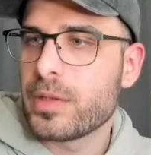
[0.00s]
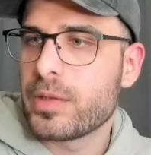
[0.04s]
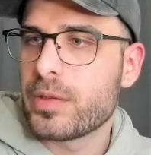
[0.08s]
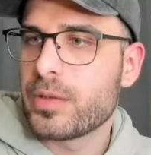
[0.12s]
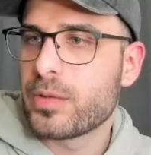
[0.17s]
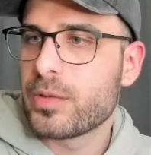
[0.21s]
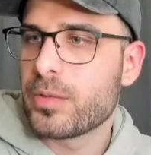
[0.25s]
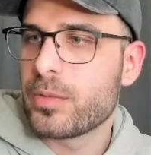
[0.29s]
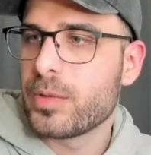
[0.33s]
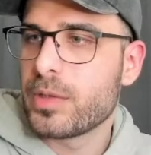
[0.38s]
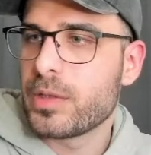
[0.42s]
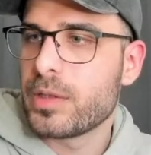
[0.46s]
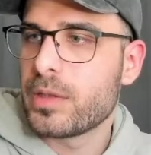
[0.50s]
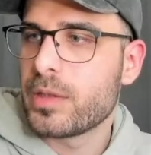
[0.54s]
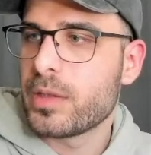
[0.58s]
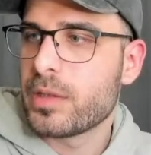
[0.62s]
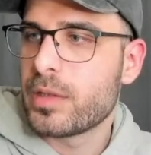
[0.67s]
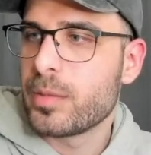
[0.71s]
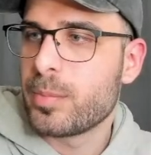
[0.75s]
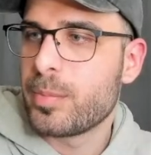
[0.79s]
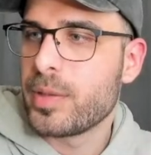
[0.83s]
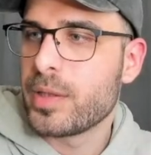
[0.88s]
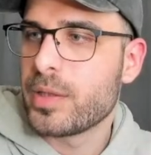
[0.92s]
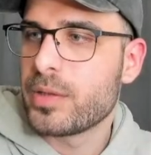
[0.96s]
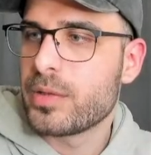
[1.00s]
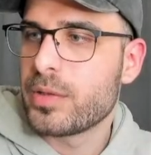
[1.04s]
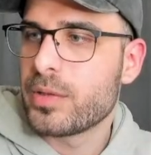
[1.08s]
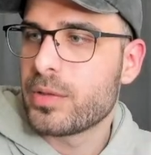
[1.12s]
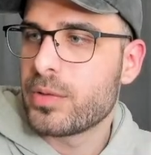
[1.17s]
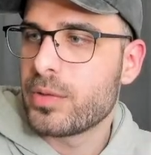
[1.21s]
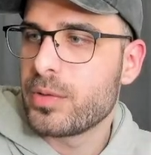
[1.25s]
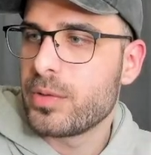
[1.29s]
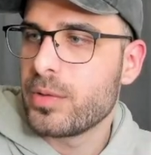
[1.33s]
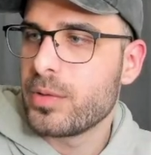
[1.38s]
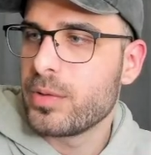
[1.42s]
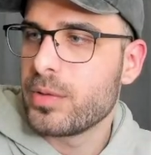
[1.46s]
This is really not the picture to
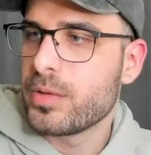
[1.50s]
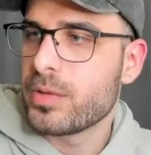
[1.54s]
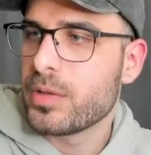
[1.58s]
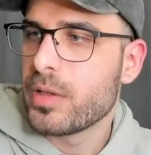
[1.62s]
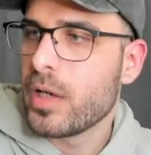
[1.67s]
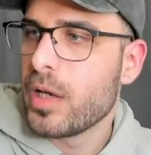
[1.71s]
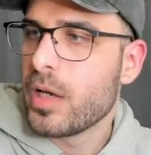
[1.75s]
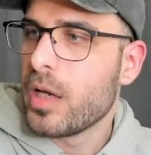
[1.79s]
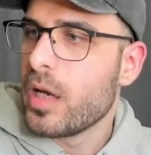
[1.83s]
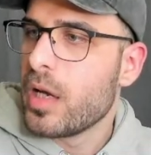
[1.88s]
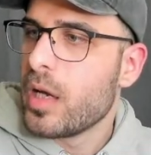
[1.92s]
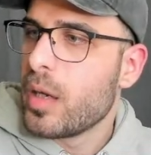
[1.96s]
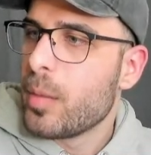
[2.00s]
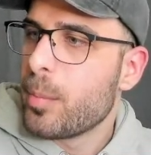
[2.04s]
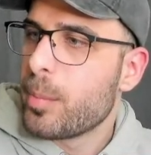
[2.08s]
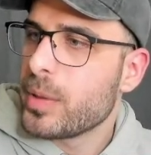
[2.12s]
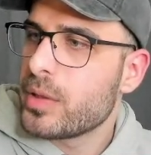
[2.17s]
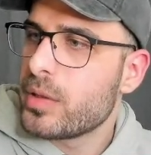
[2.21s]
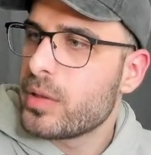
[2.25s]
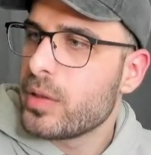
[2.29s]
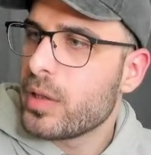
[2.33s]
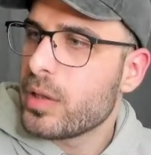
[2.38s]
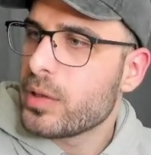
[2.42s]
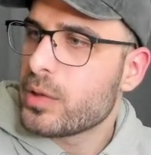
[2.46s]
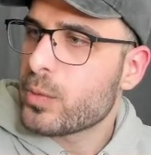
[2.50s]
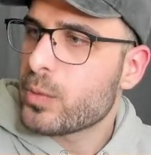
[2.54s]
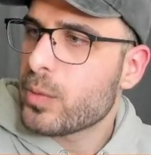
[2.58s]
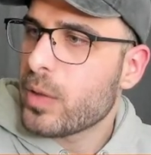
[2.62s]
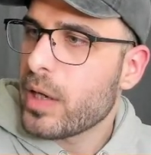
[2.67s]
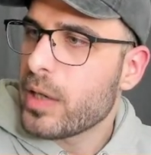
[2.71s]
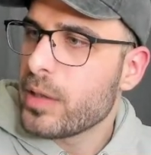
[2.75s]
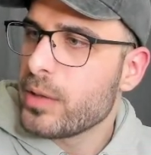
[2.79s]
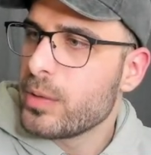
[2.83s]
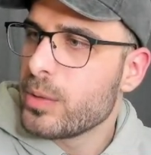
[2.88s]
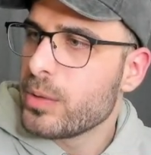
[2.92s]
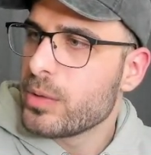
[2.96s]
use. But try
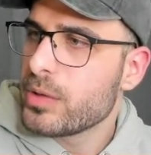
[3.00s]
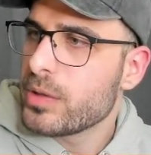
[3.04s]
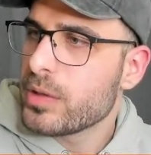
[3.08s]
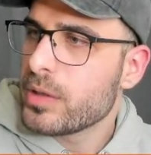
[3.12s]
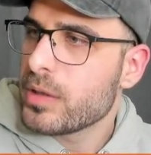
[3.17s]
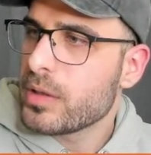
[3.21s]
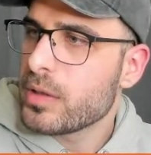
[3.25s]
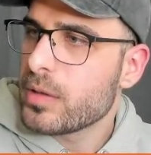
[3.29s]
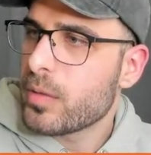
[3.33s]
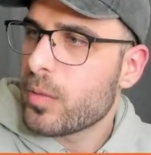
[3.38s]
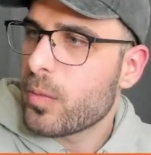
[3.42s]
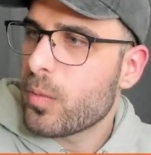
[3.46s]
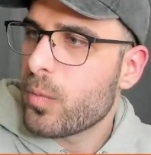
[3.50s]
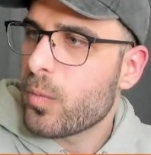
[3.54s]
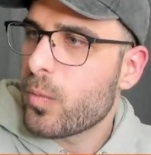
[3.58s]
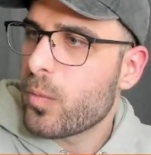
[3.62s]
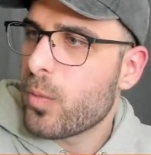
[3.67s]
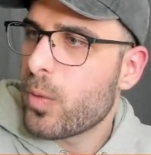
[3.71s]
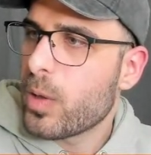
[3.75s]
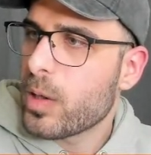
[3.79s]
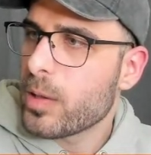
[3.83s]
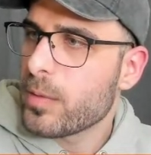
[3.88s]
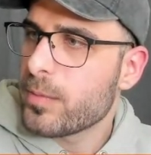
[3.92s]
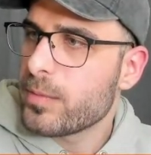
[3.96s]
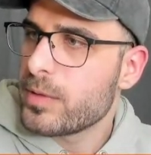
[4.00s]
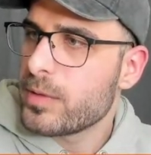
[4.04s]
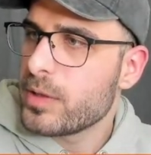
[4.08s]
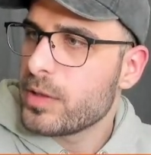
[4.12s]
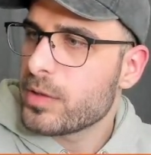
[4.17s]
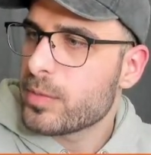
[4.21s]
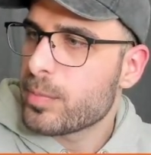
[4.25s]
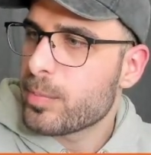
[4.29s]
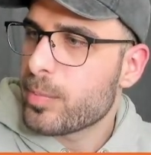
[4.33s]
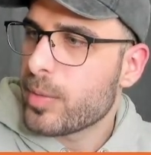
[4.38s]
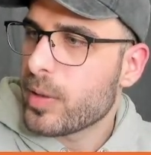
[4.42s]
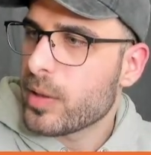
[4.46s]
using one of these
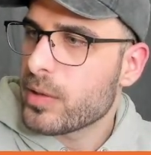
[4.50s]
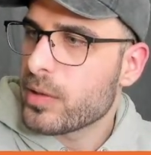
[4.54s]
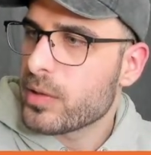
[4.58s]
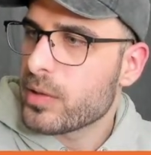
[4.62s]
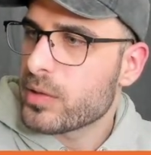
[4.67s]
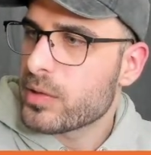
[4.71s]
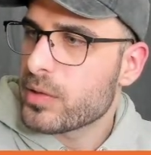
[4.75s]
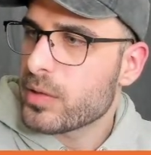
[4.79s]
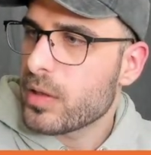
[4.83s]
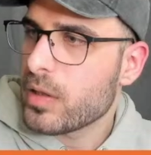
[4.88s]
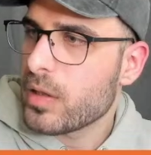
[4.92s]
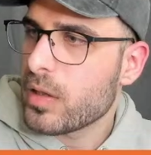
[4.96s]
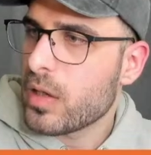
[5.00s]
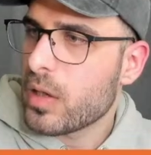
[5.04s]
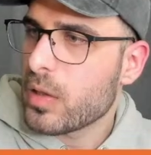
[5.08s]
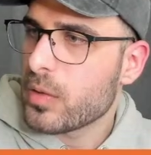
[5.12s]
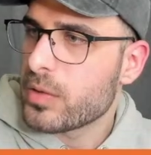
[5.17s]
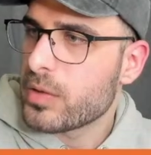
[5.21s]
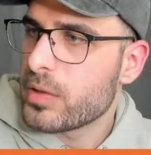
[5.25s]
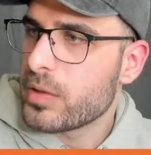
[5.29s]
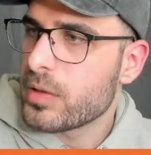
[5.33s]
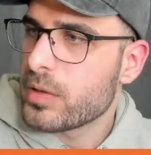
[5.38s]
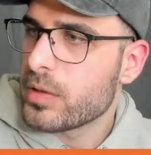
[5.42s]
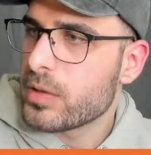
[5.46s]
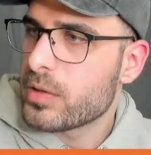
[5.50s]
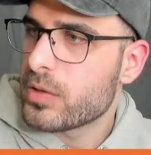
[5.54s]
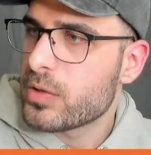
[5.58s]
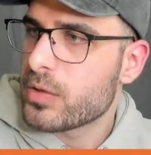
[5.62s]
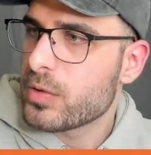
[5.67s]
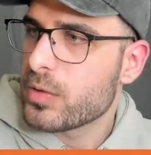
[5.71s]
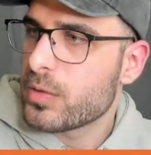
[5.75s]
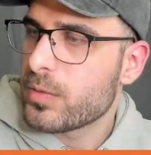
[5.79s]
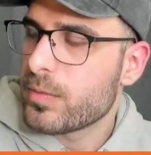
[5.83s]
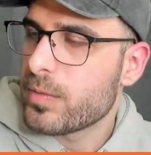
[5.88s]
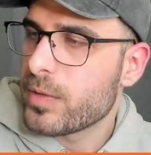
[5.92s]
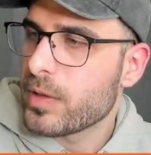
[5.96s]
buttons out here. It should
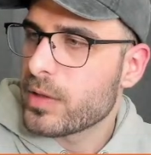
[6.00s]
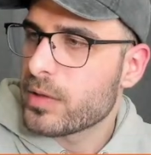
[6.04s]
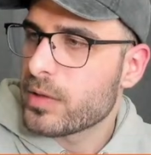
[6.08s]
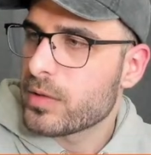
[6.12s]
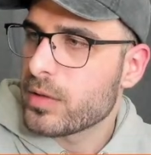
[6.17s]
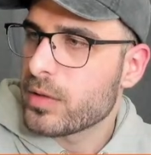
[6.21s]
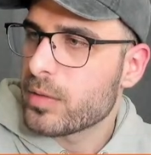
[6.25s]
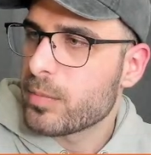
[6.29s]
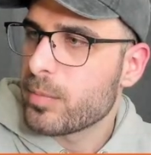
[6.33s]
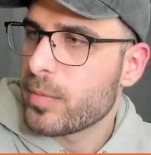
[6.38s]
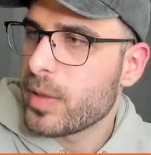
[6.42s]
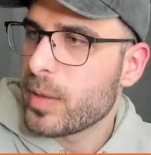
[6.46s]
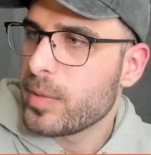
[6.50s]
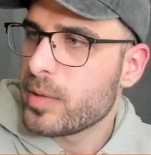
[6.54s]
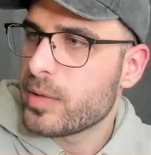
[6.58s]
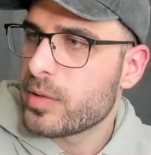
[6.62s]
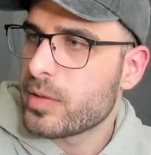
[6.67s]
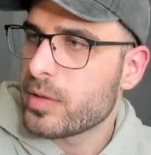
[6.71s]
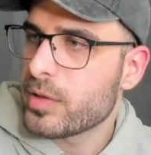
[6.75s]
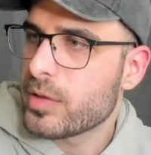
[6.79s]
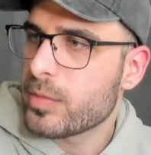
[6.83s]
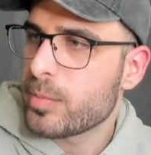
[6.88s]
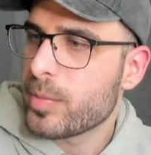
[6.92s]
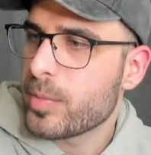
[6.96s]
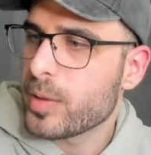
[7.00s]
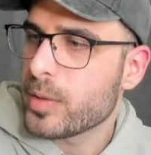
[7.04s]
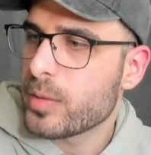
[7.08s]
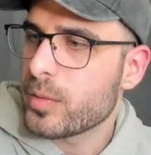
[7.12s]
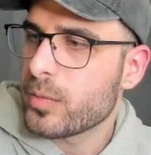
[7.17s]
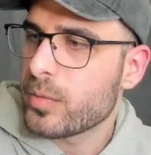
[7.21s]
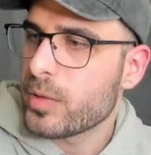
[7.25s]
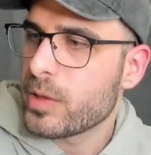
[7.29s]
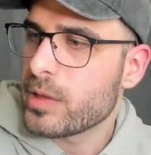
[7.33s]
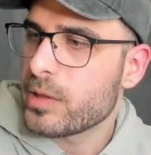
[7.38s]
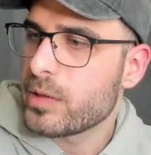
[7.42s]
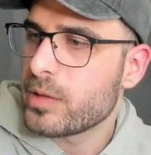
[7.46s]
fix it. Maybe this button
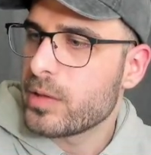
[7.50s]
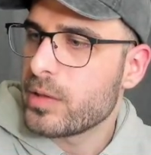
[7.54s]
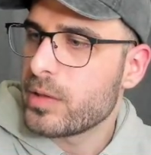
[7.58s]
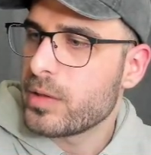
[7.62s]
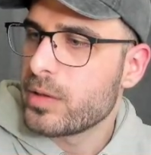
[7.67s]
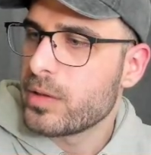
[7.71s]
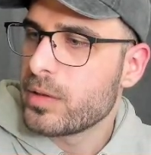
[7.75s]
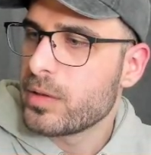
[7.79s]
right here.